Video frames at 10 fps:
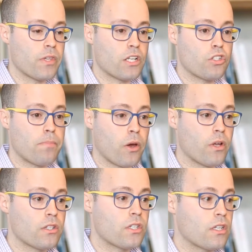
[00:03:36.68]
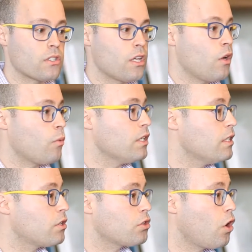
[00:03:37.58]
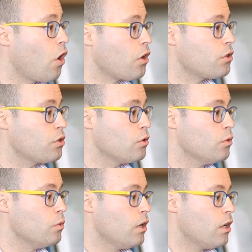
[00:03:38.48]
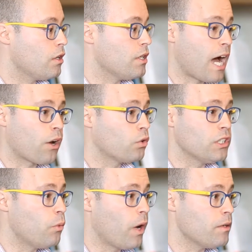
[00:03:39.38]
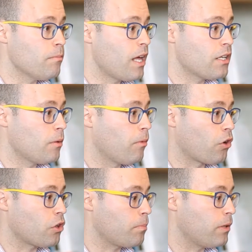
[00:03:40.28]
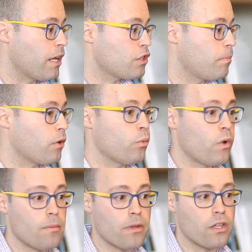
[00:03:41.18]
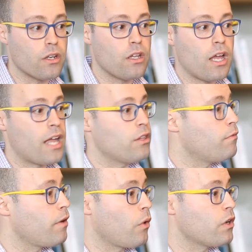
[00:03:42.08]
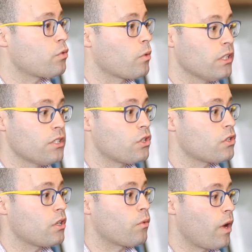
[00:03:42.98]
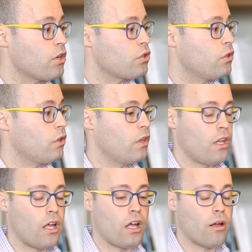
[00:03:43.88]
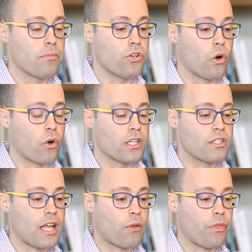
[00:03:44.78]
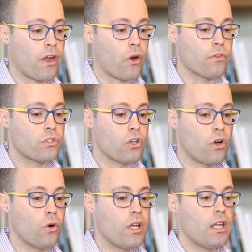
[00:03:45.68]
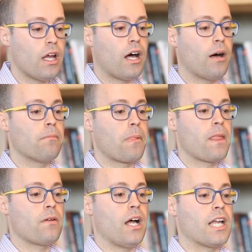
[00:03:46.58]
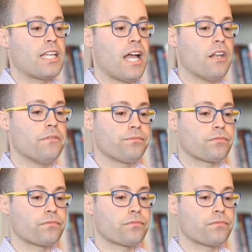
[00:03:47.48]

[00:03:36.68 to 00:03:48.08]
experiences. We need to talk to not only white men in the marketplace, but women and the various religious and racial minorities out there. And so, again,